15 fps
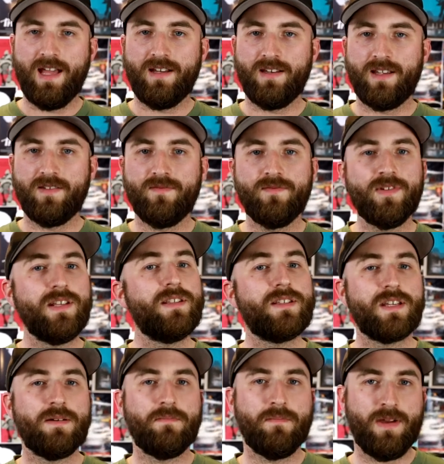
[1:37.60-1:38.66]
and
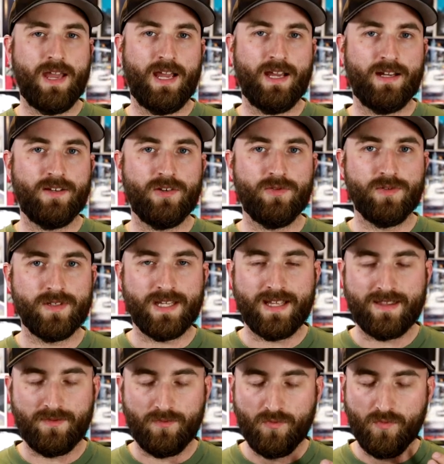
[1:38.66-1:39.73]
convince a man who is
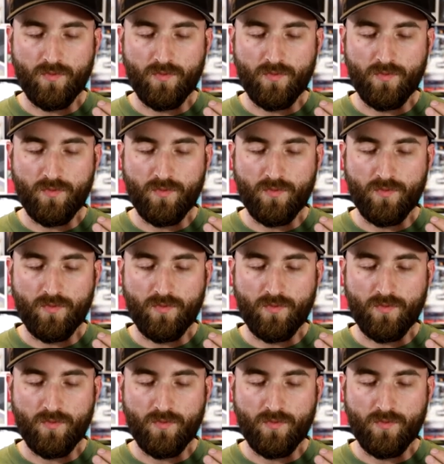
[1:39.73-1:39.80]
at the